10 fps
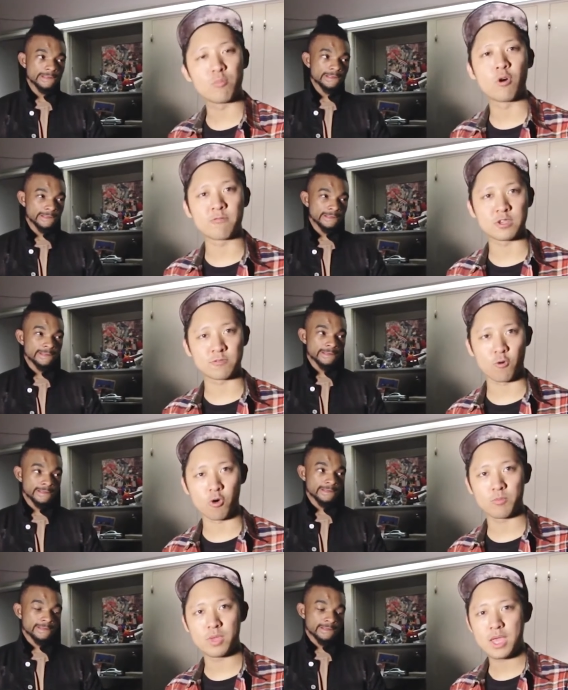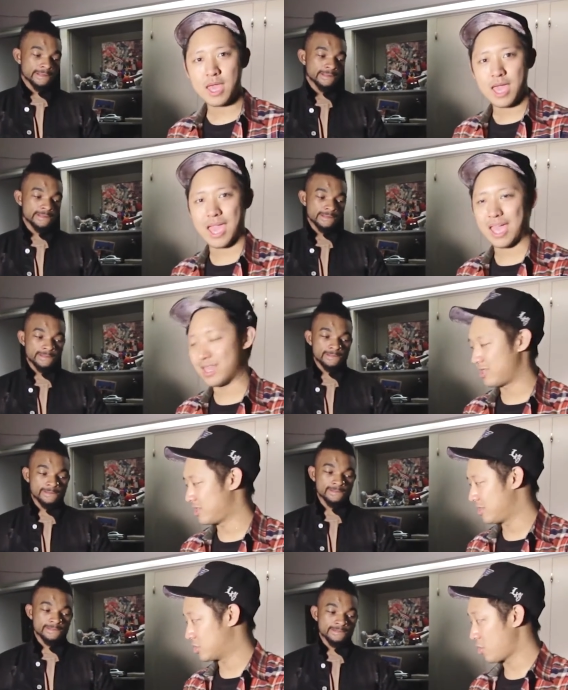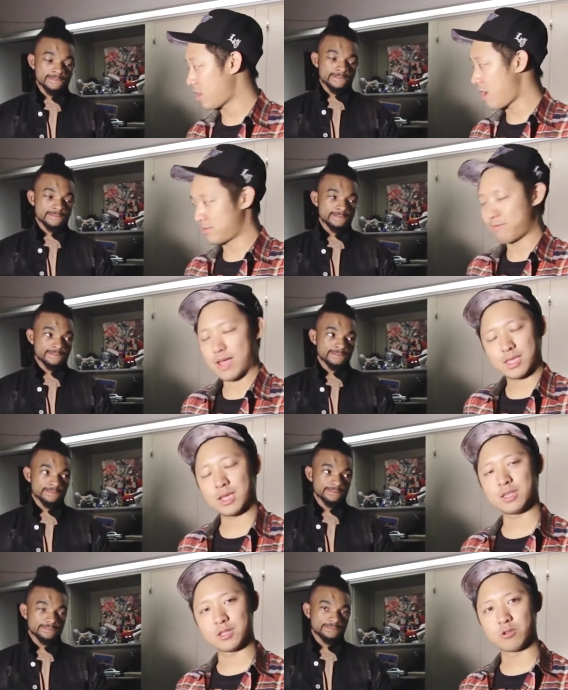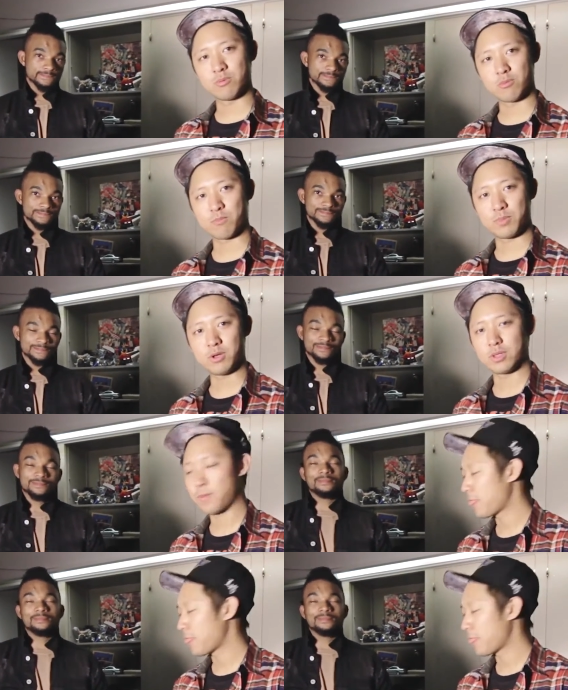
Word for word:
Speaker 1: more of his form and showing off the fact that he's a little bit more built.